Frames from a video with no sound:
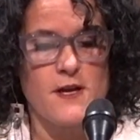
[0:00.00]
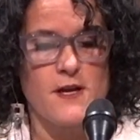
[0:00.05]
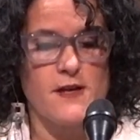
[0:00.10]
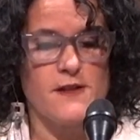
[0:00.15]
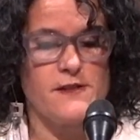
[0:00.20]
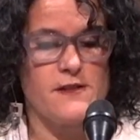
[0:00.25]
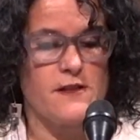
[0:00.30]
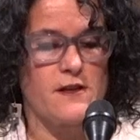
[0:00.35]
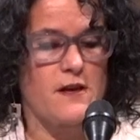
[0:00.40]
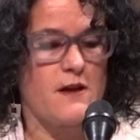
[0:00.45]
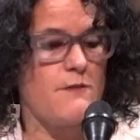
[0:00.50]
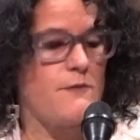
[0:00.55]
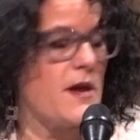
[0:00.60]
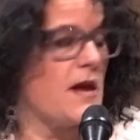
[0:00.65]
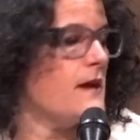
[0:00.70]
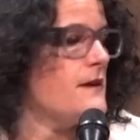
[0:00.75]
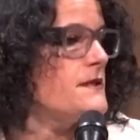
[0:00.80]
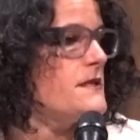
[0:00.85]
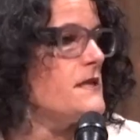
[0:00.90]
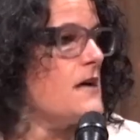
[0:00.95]
is the
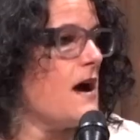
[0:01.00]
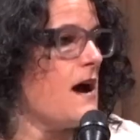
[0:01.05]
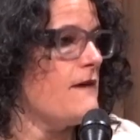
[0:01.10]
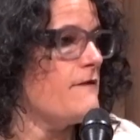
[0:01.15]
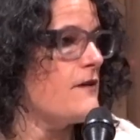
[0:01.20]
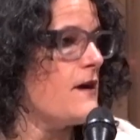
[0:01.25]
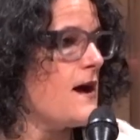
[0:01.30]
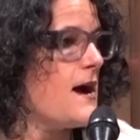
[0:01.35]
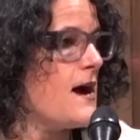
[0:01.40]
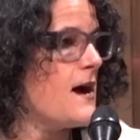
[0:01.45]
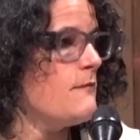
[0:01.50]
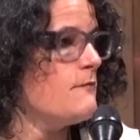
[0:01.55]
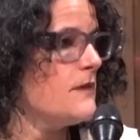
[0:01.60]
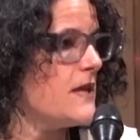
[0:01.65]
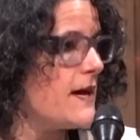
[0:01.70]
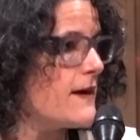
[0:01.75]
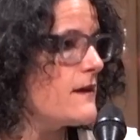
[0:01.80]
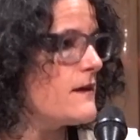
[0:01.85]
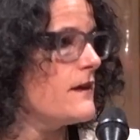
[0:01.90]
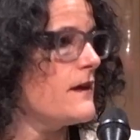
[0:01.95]
command to Abraham,
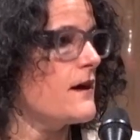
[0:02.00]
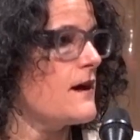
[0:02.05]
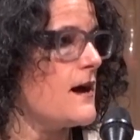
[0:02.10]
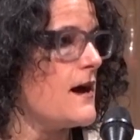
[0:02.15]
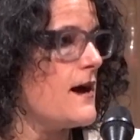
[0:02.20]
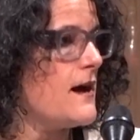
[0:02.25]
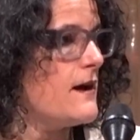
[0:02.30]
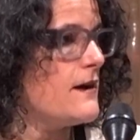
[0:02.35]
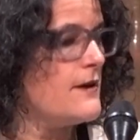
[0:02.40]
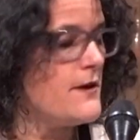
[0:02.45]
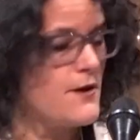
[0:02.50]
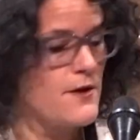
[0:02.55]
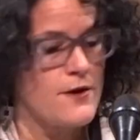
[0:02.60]
Lech Lecha,